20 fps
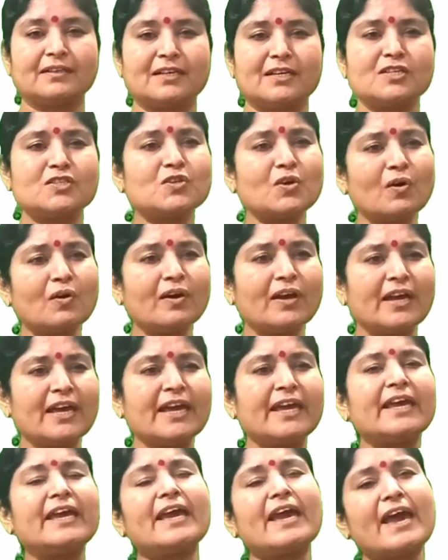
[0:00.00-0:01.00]
So
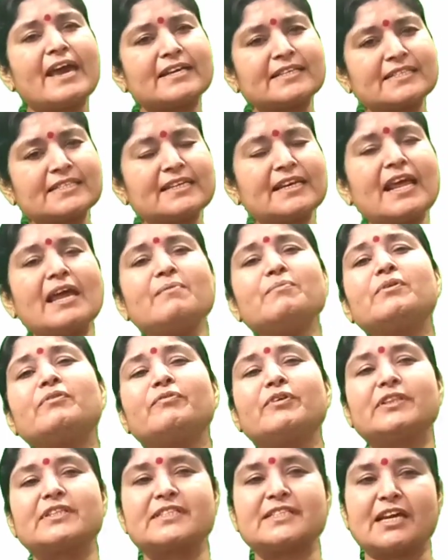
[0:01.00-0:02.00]
he exclaimed
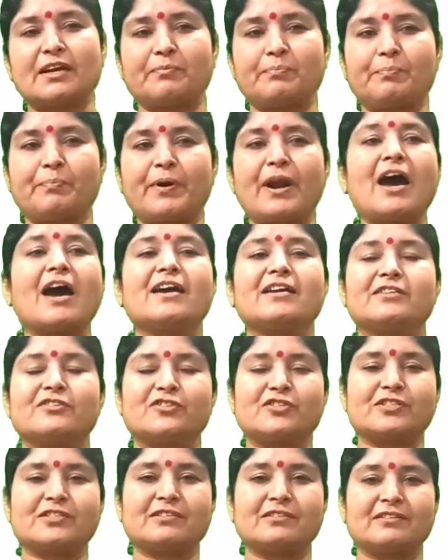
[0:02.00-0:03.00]
with
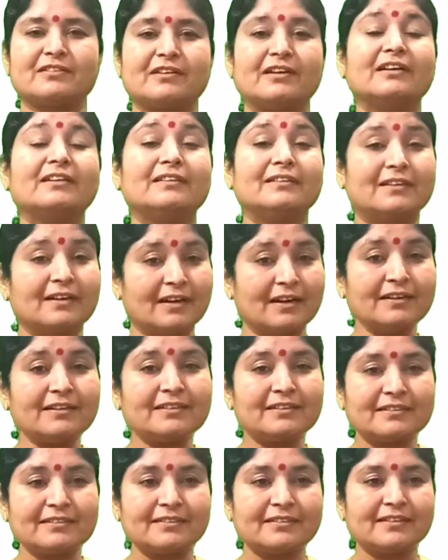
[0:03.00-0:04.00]
surprise that
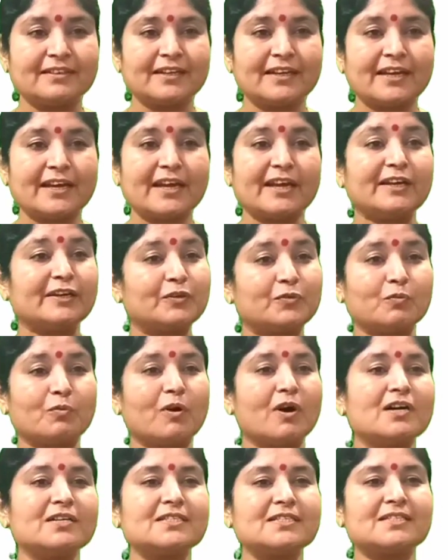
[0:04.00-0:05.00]
it
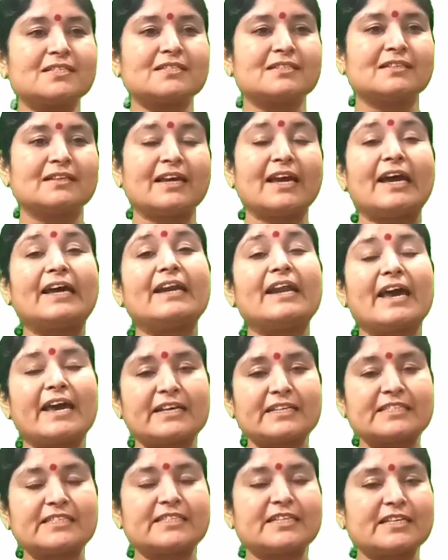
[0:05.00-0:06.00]
was an
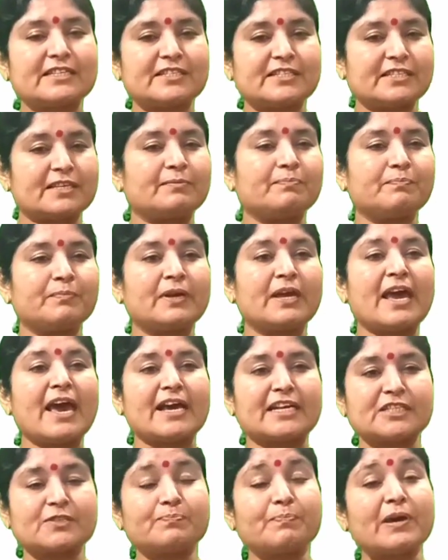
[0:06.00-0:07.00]

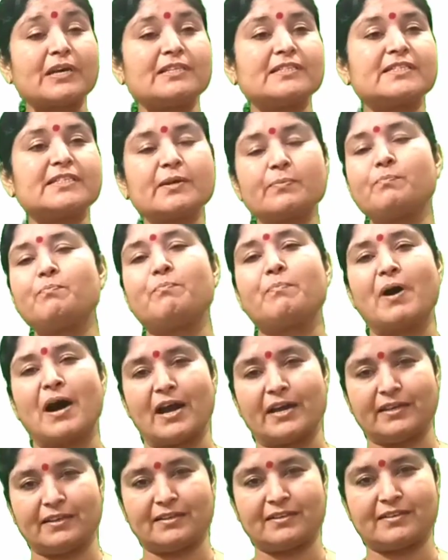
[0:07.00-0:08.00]
expensive
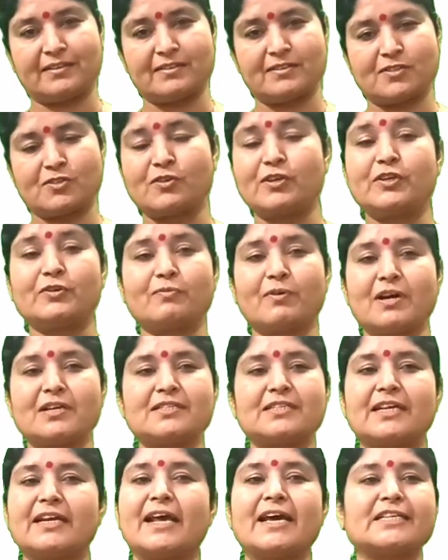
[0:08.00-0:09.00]
bike. So it was
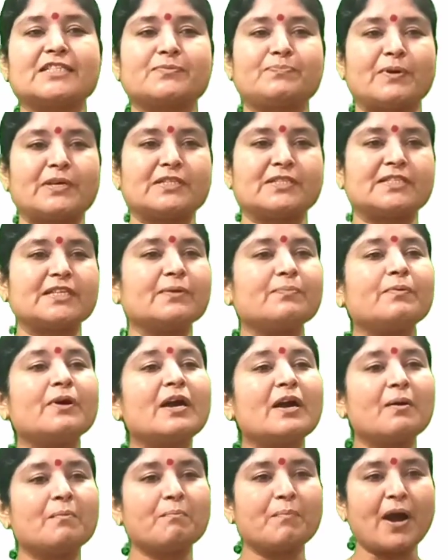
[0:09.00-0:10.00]
an expensive
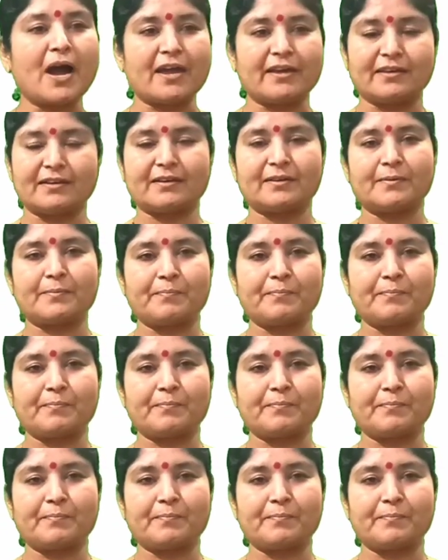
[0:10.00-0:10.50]
bike.